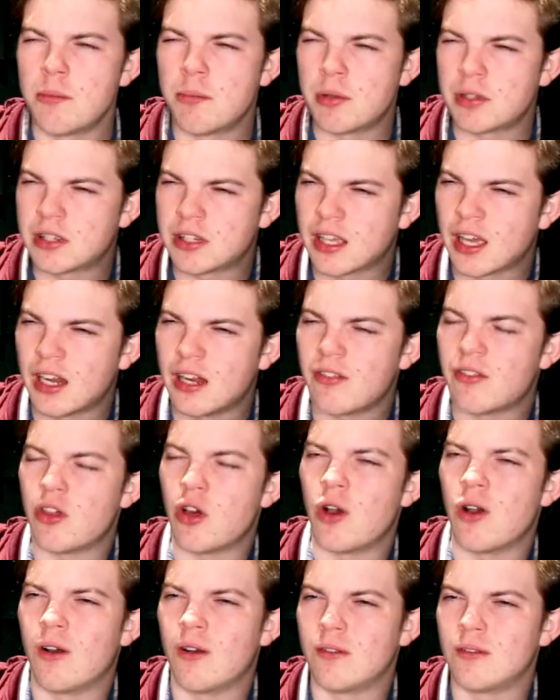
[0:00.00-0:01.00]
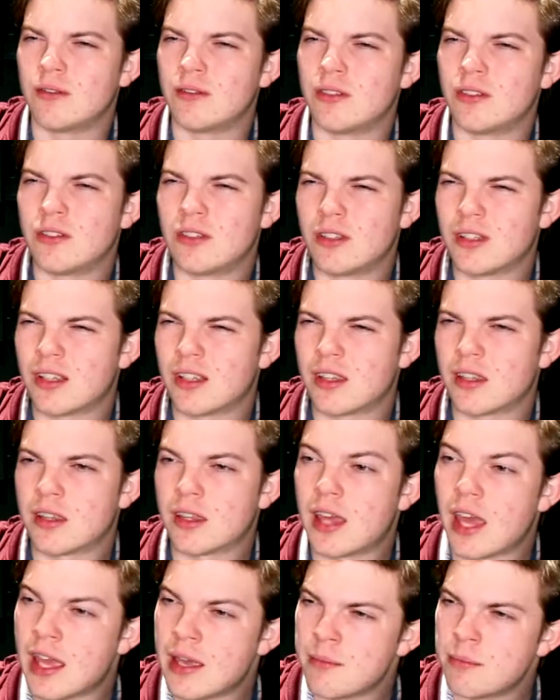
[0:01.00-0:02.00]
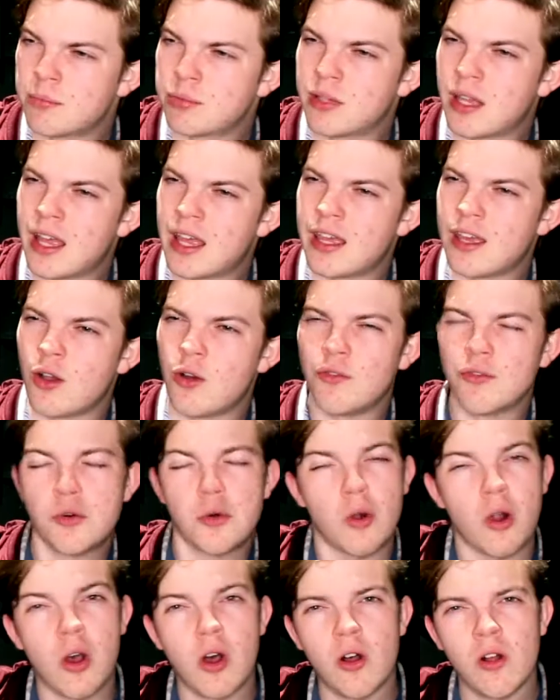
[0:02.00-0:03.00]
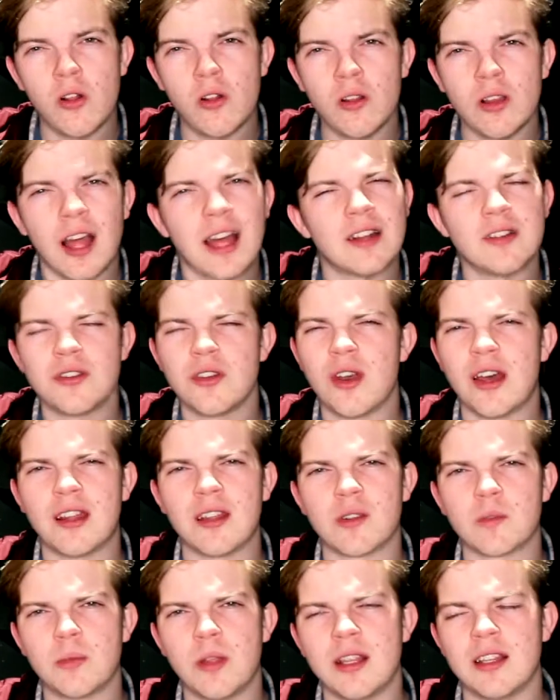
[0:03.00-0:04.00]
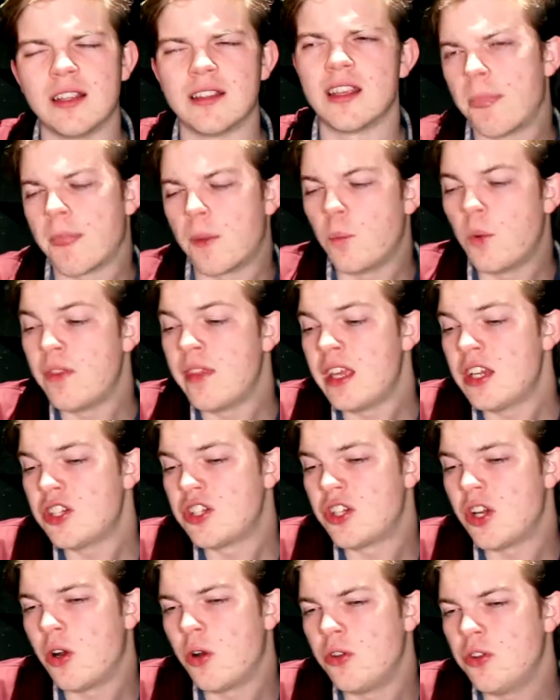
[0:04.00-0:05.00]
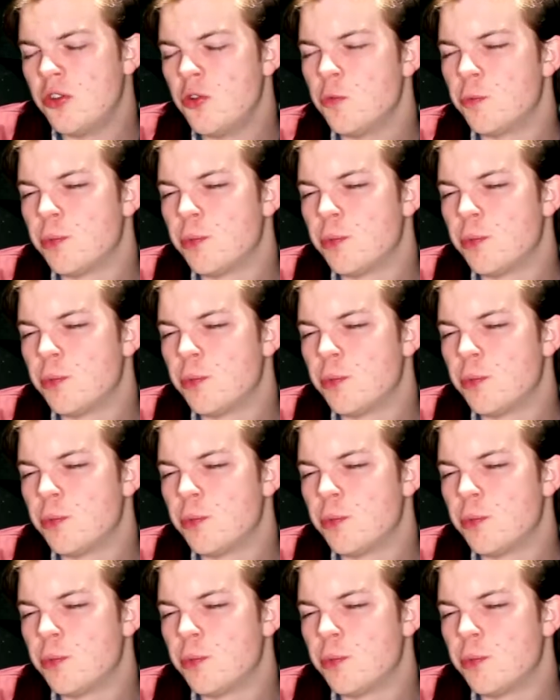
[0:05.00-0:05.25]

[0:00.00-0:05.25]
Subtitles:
but kind of the gameplay overall. I don't know how to explain this. When they show you